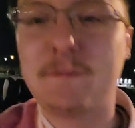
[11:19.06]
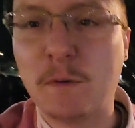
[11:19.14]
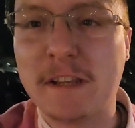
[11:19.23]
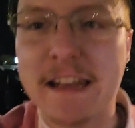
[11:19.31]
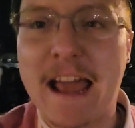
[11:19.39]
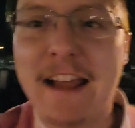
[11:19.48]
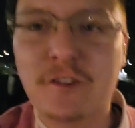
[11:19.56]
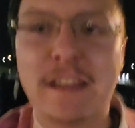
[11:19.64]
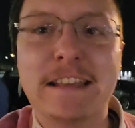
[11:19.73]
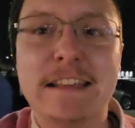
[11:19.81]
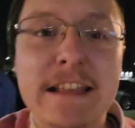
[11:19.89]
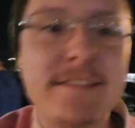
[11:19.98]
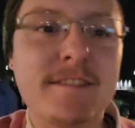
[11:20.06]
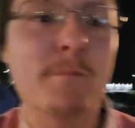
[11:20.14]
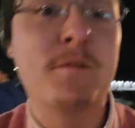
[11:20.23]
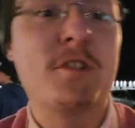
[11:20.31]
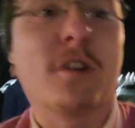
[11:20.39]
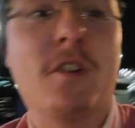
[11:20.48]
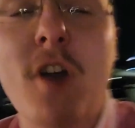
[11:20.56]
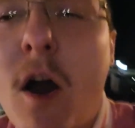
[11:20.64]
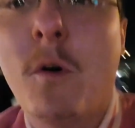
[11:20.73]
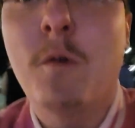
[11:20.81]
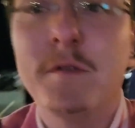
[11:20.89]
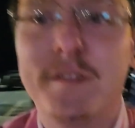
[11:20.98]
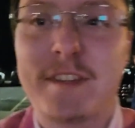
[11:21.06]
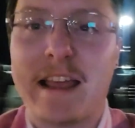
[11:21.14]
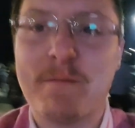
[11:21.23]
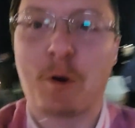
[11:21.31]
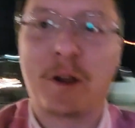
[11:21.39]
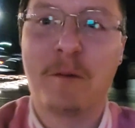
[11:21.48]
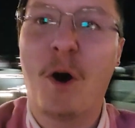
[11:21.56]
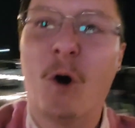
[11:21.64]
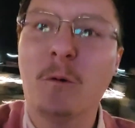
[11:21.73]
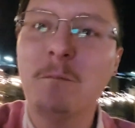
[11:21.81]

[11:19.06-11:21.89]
We could actually get some to-goes and bring them home.